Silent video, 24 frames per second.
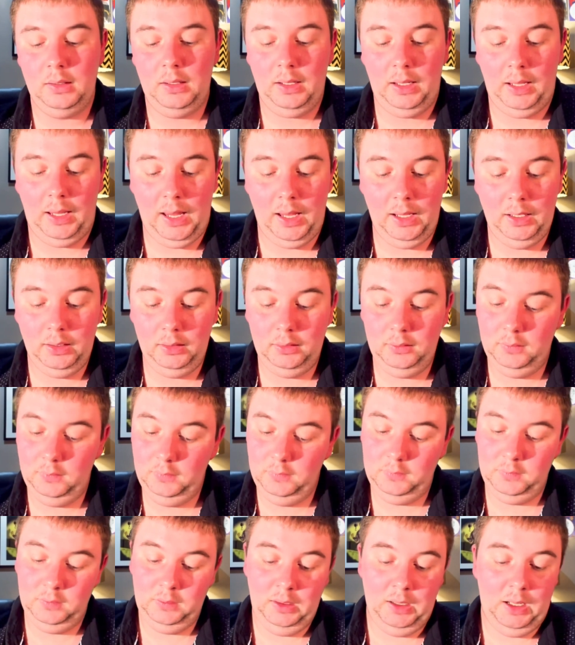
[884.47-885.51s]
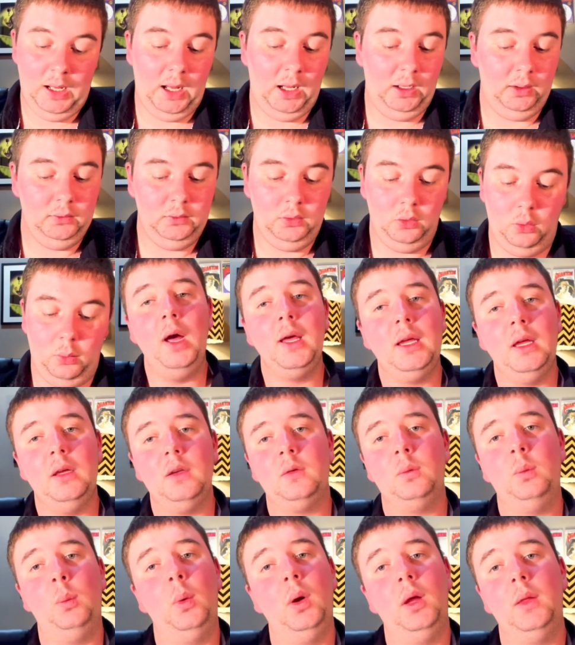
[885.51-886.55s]
And as always, I
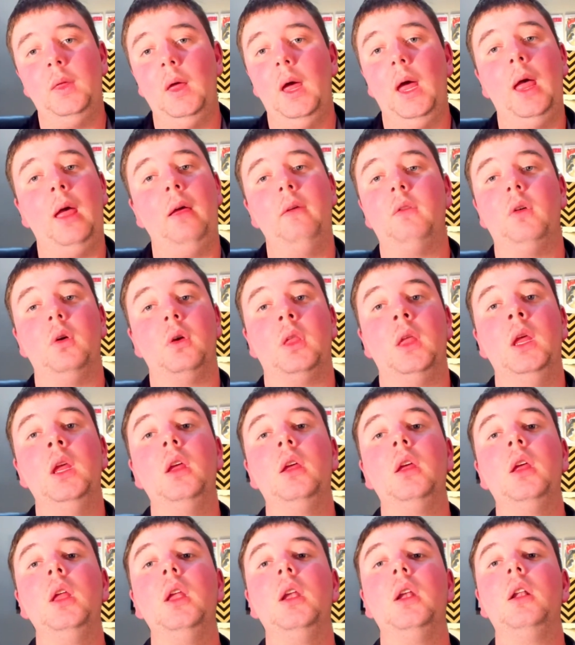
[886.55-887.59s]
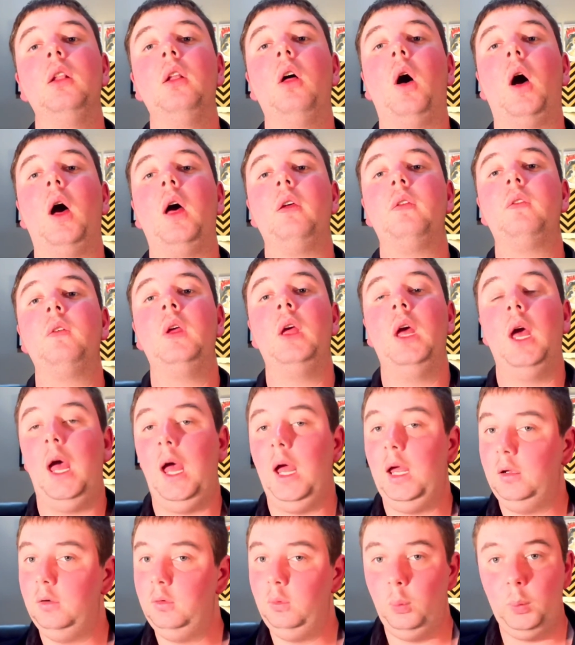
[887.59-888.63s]
guess with everything in life,
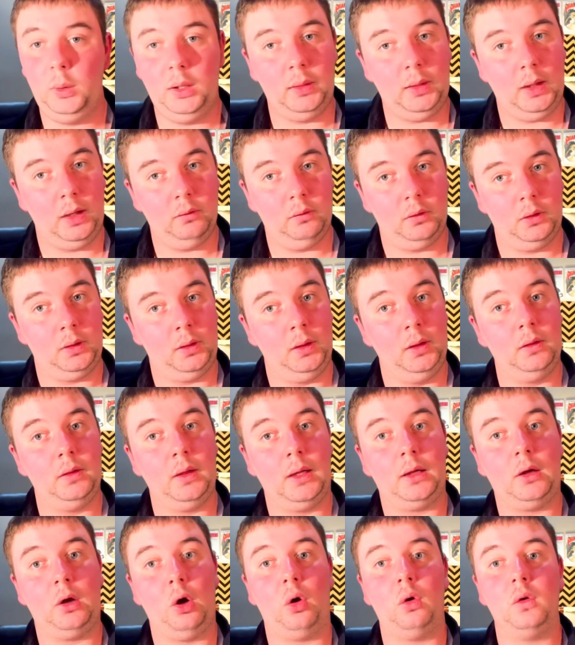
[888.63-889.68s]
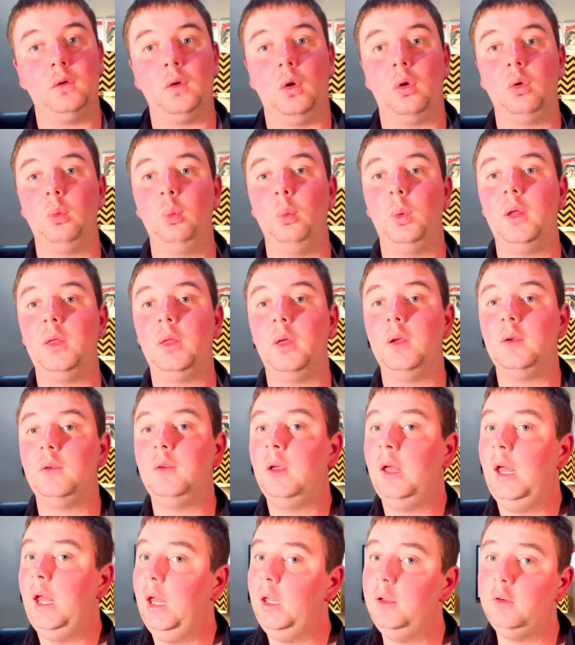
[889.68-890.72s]
and with everything that goes on with it,
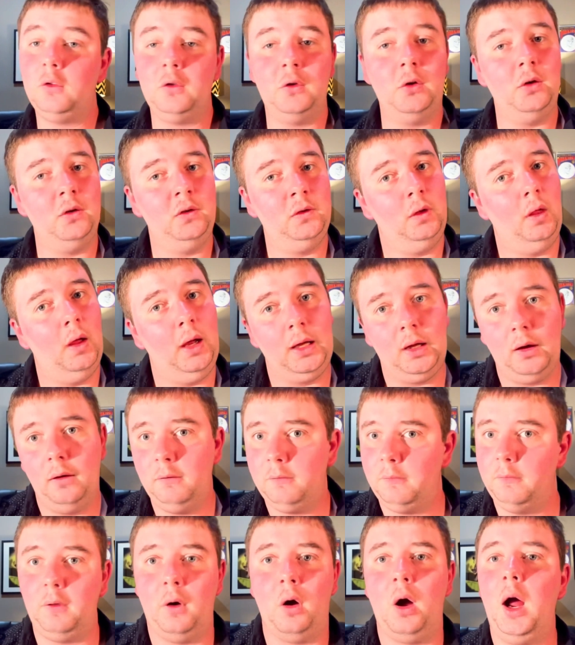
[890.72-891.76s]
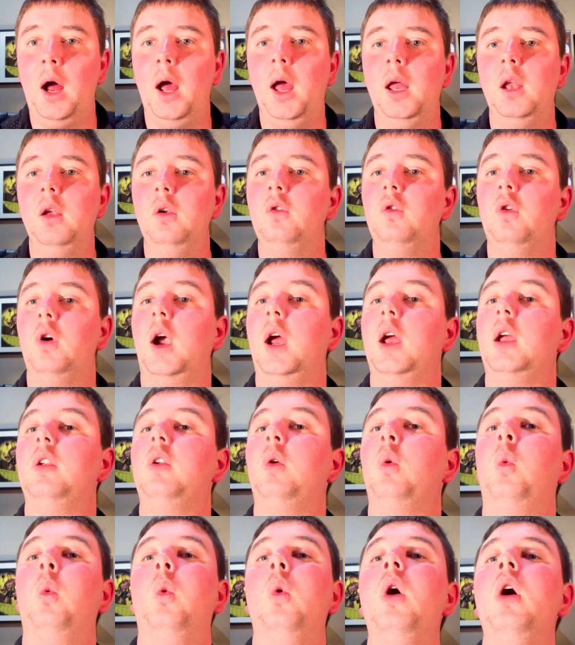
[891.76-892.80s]
it's just like a fine red
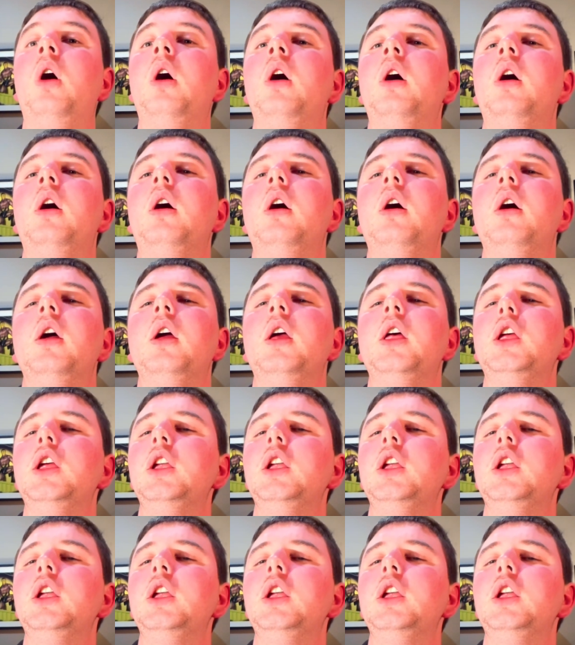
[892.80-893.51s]
wine.